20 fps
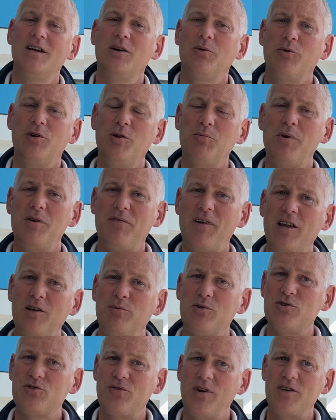Will it be
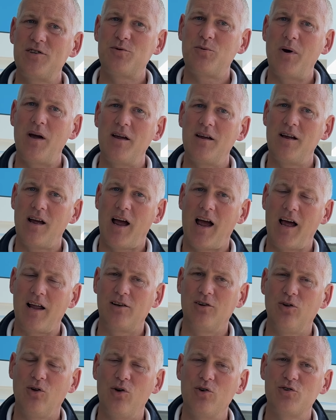available straight away
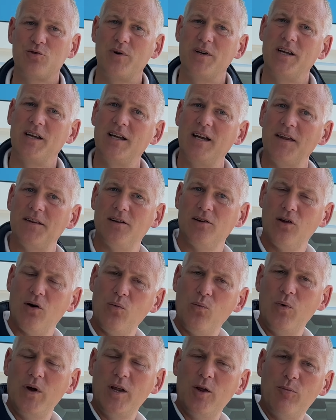at launch when you can get the
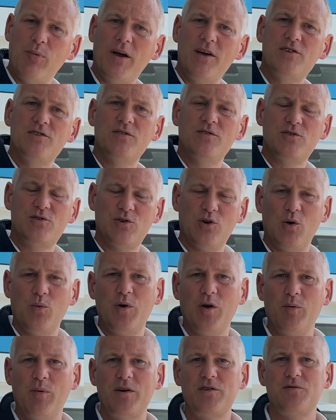long wheelbase and the short
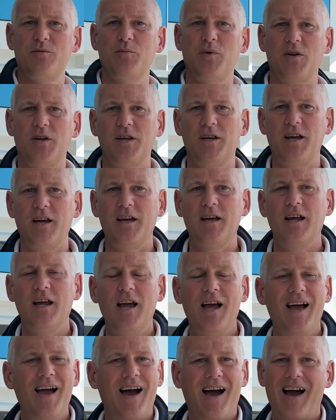wheelbase for model year?
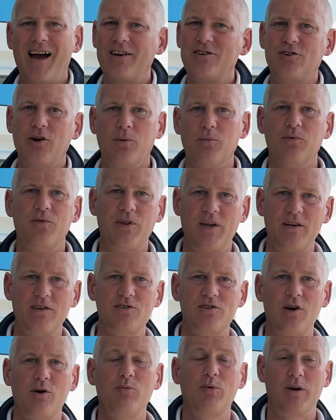I don't think
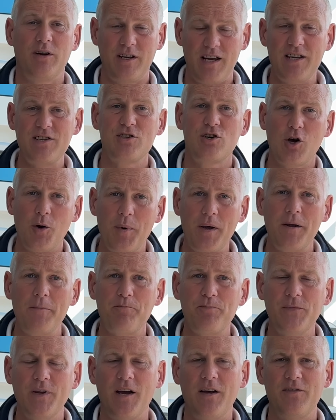so, but it is
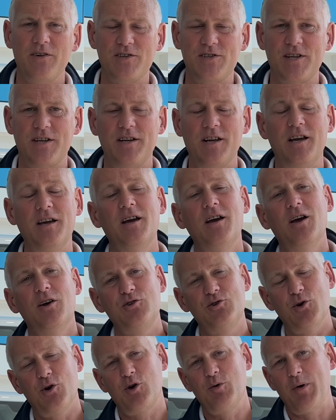coming. That's in there.
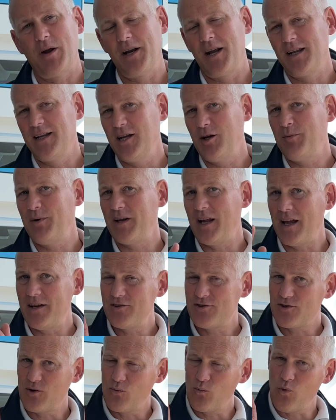Talk about it a little bit
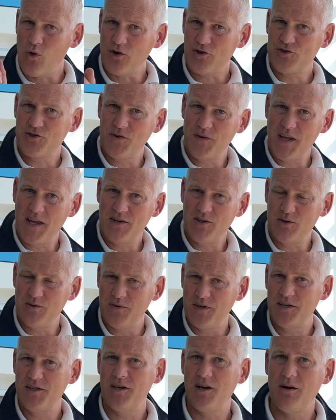then, so watch to the end of the
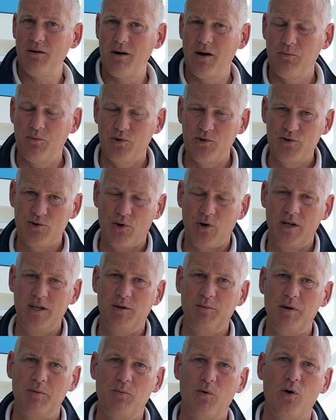video and we'll talk a
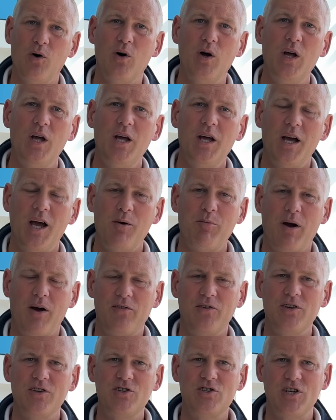little bit more
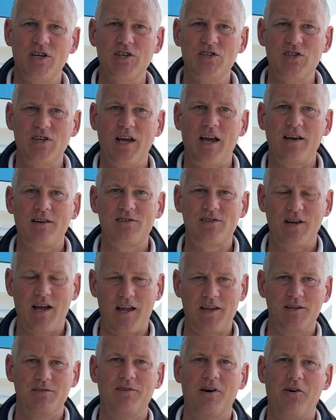about the GTX
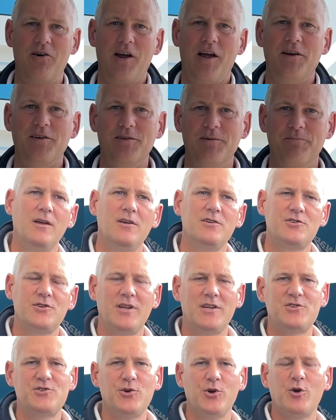at the very end.
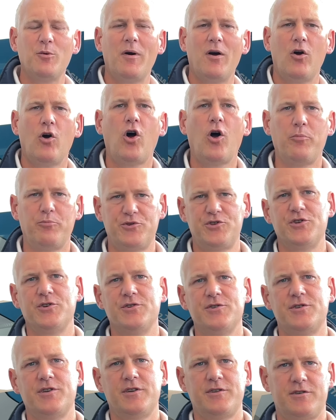So let's talk about
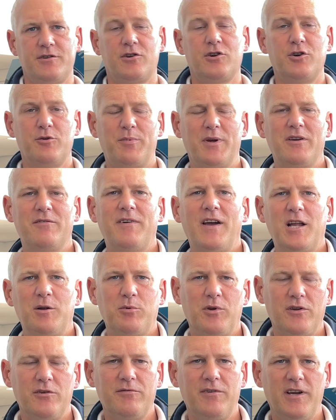options that are going to be
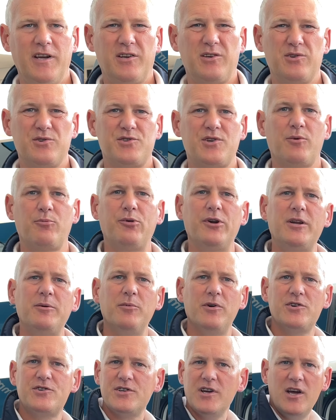available on the vehicle. So pretty
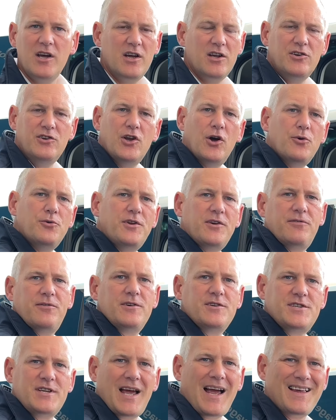much no
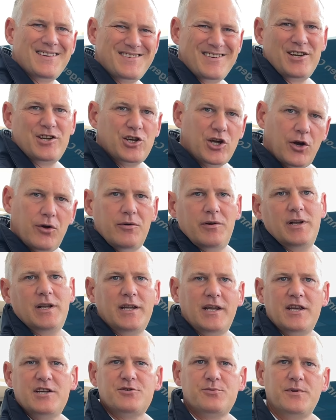different to as it
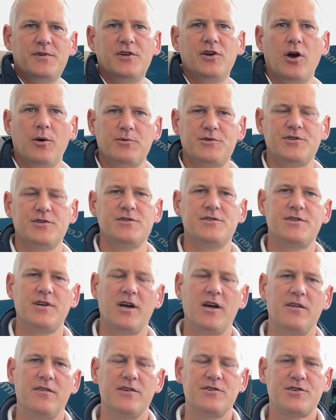currently is with the options
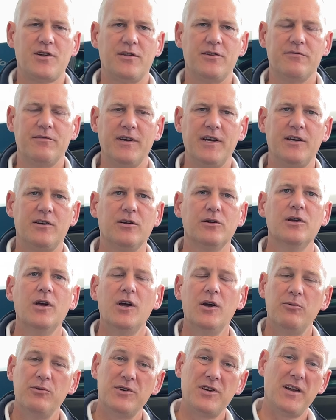that's on the vehicle.
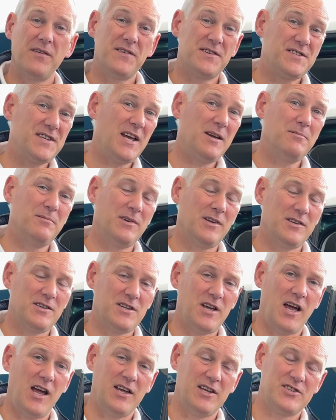We're going to the same
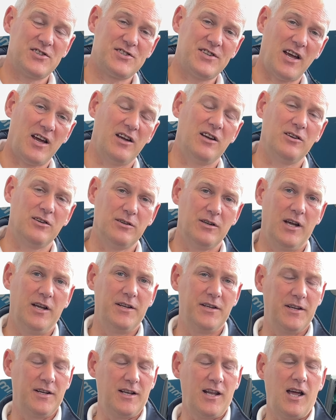style
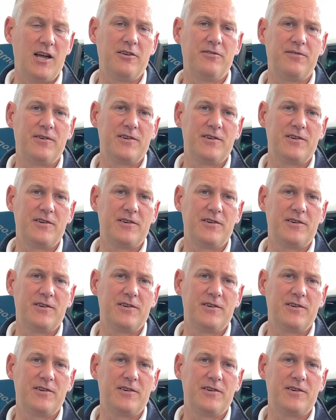and life